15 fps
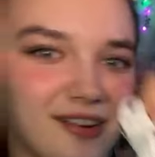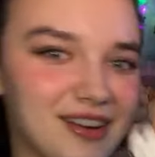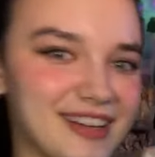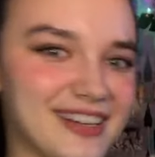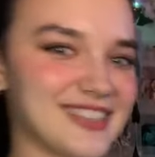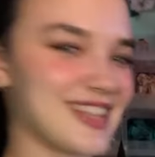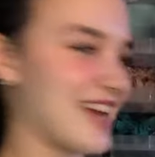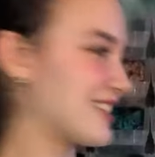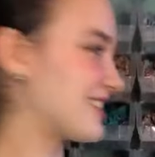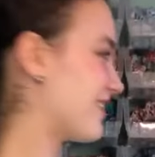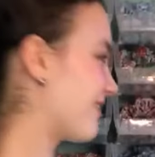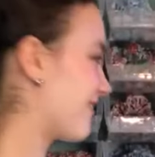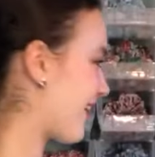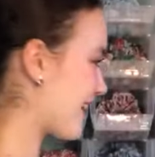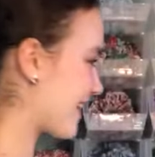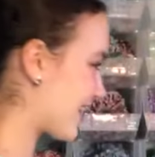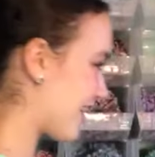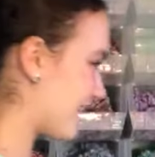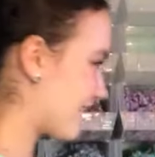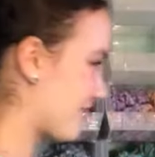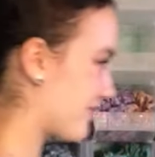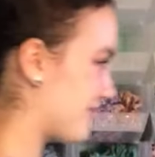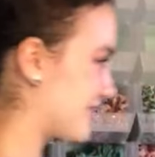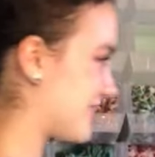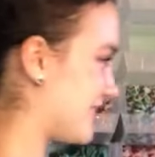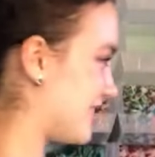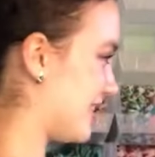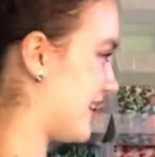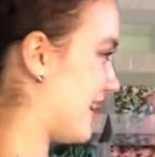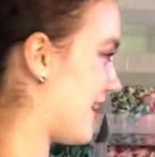here's that white colorful
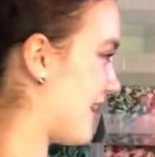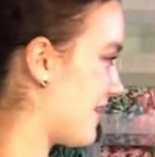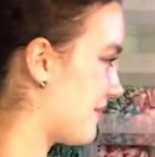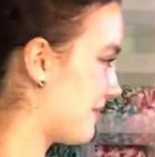cheetah.